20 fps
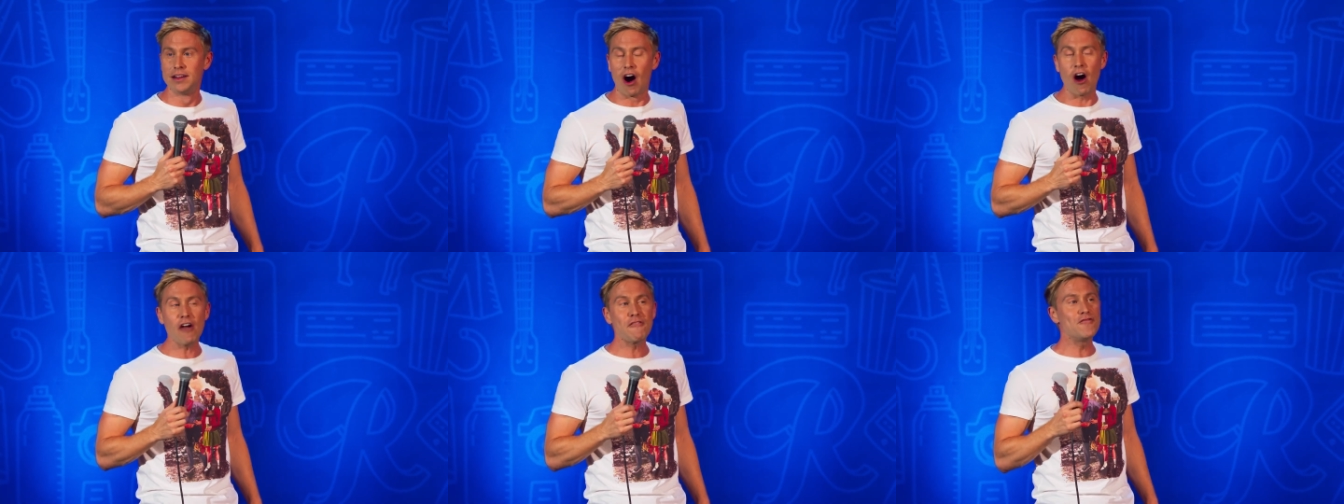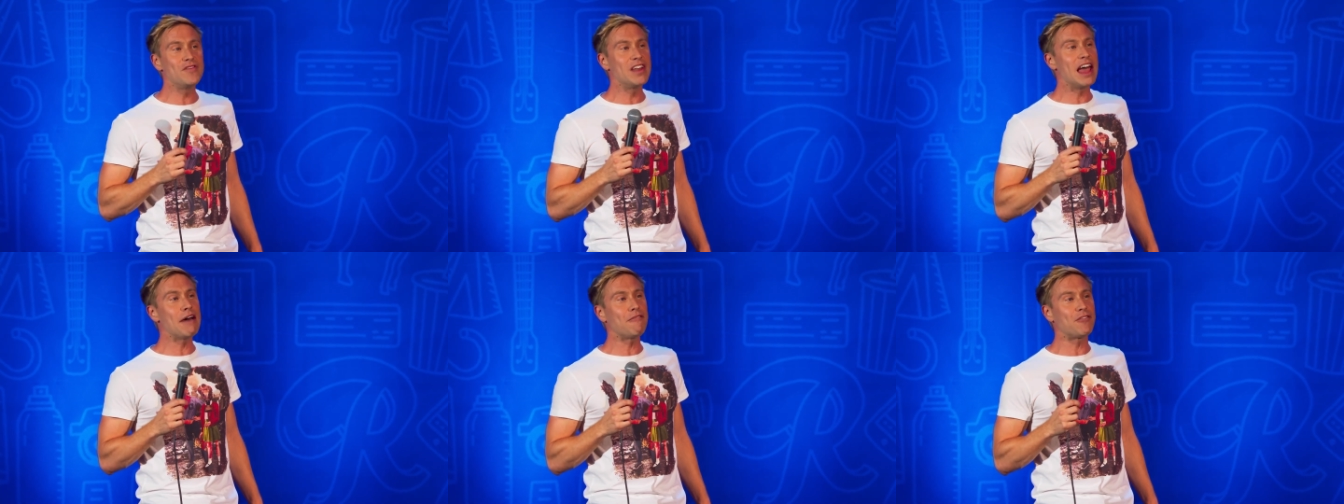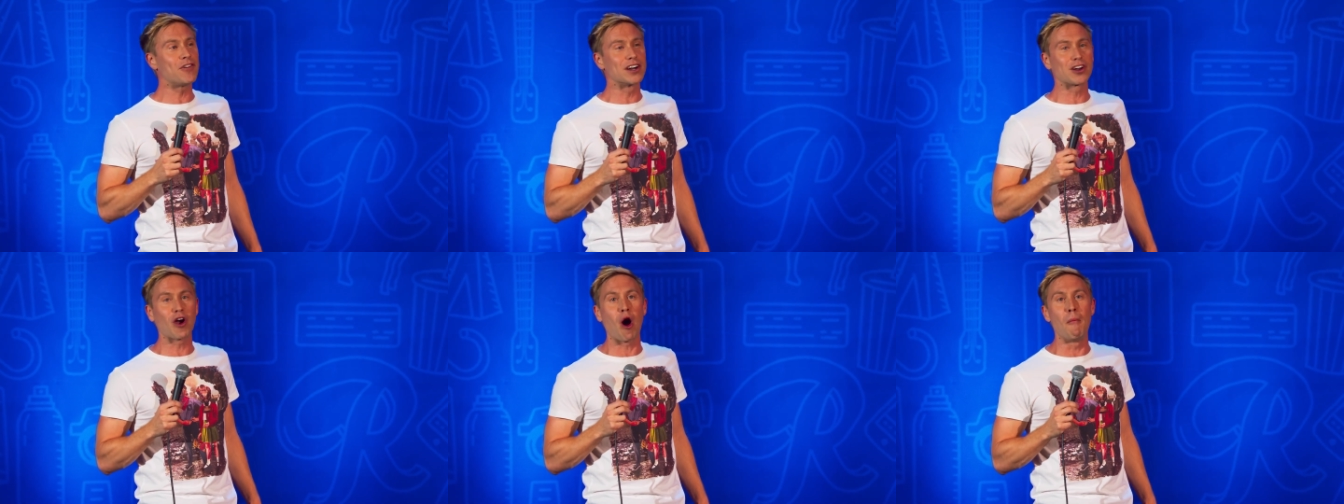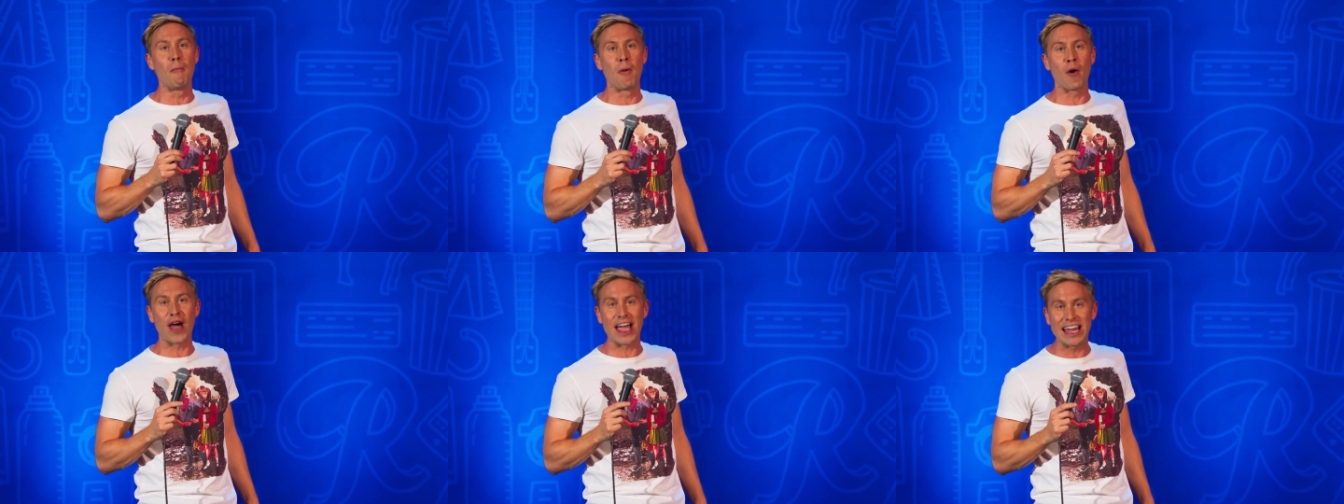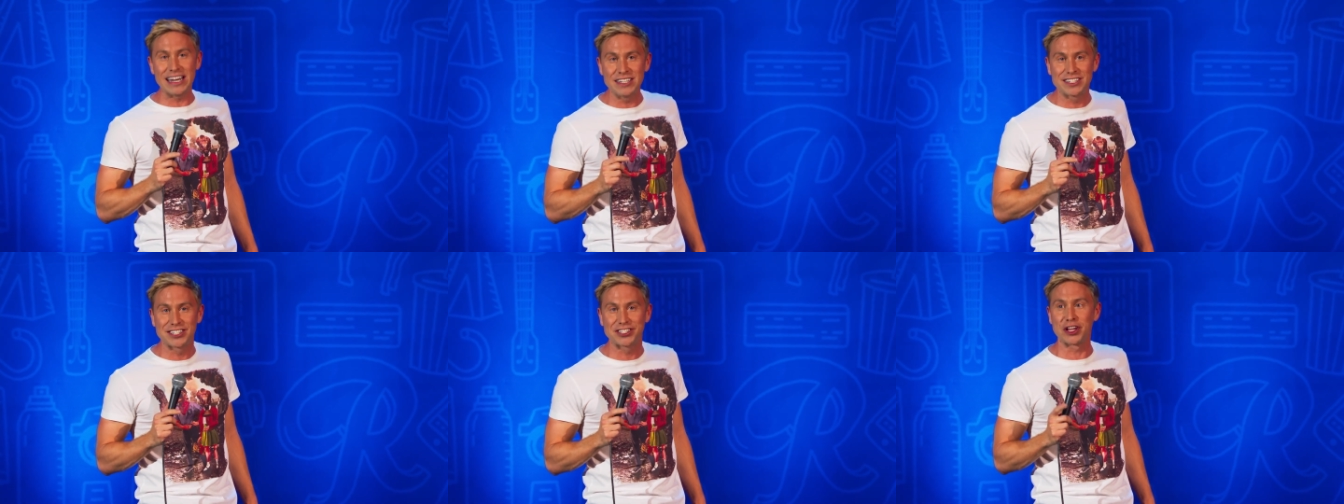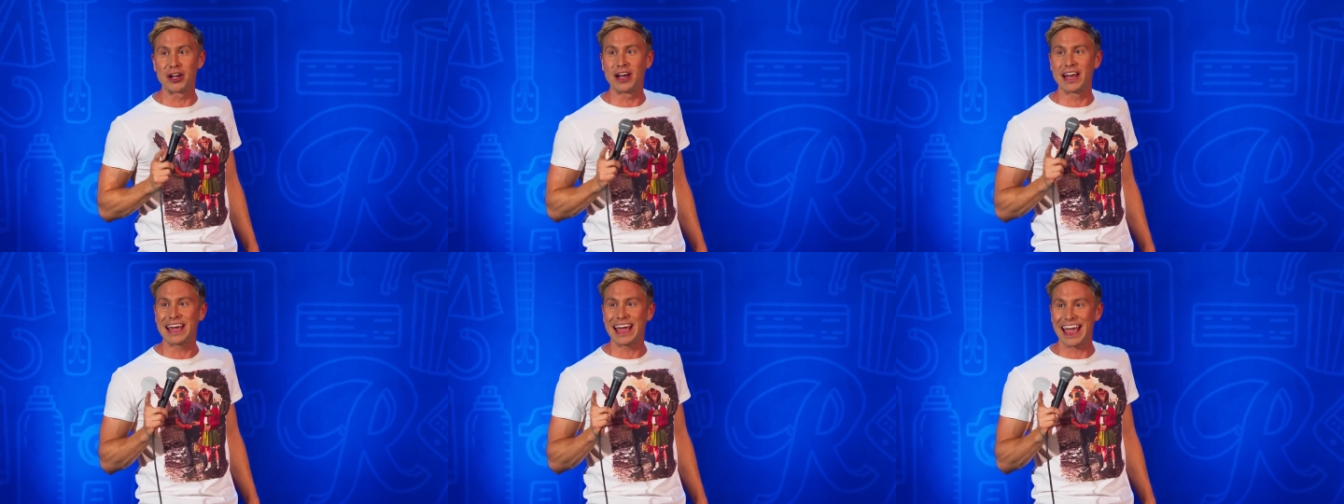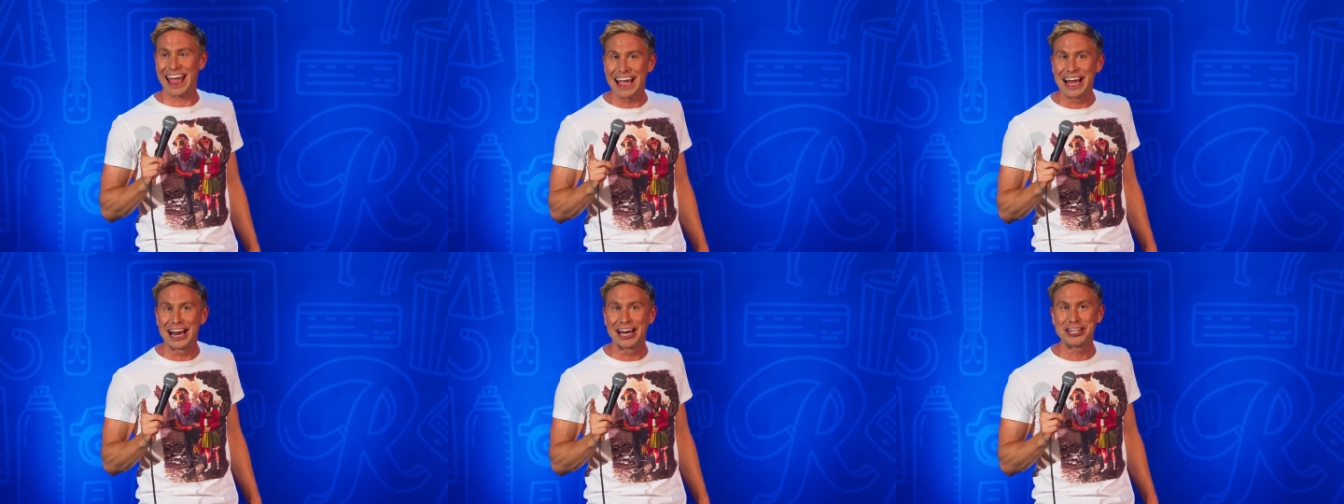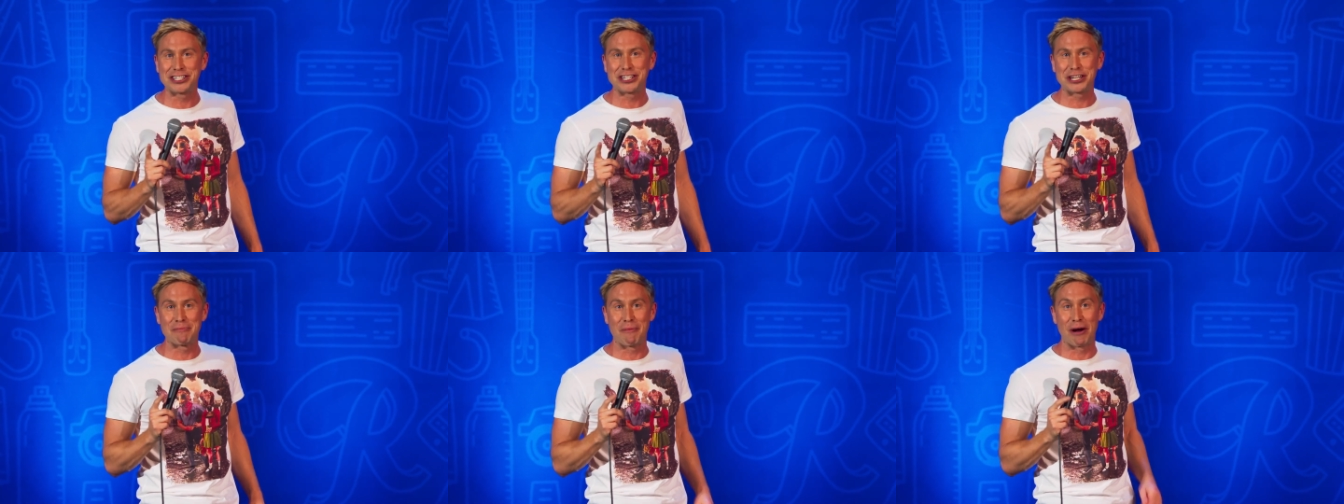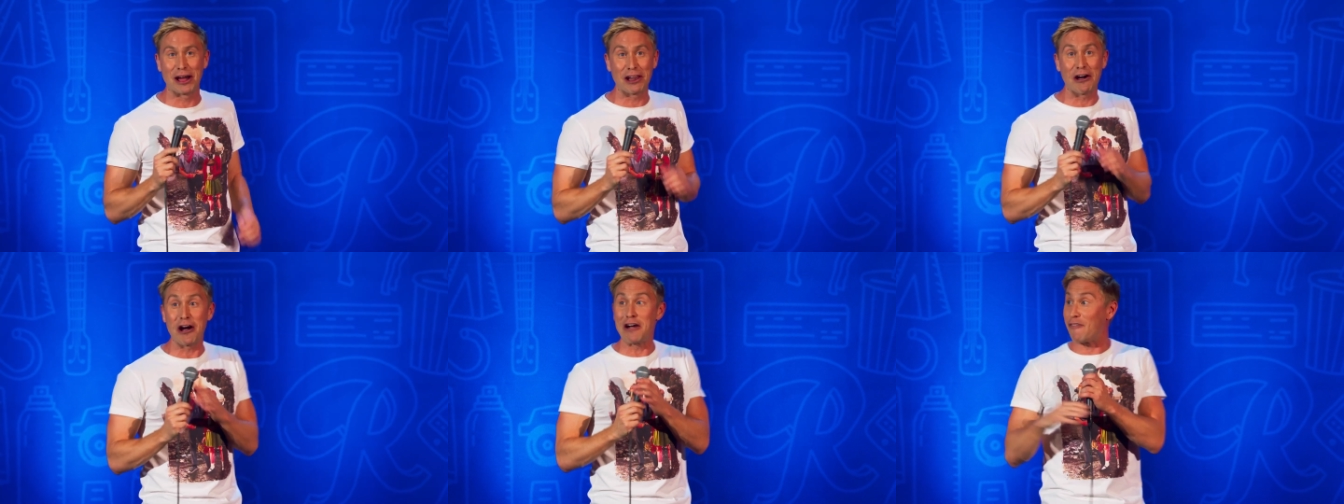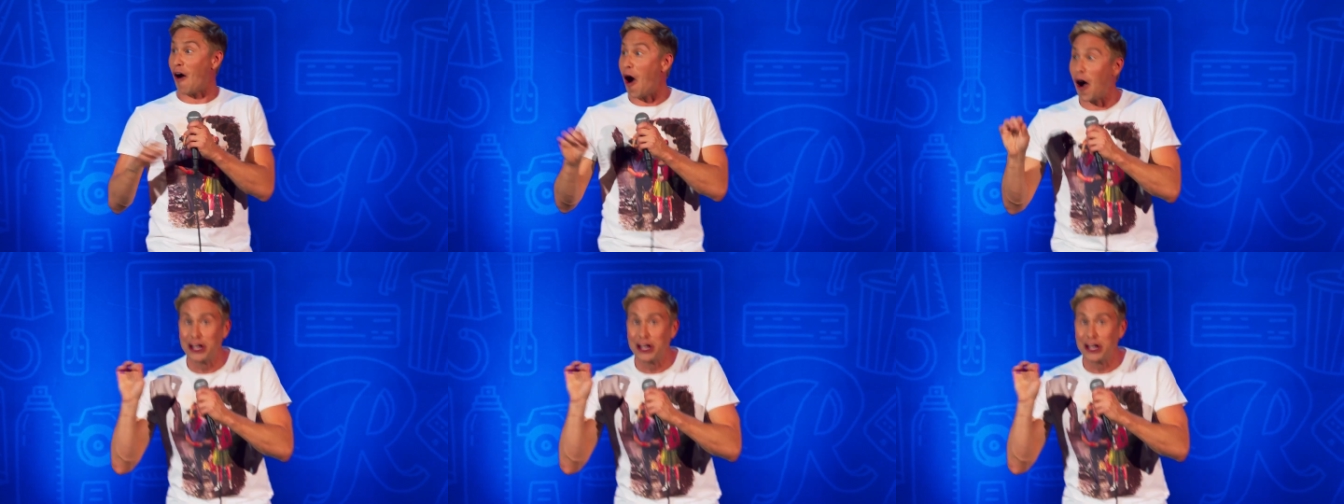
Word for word: I've never got more instantly English in my life.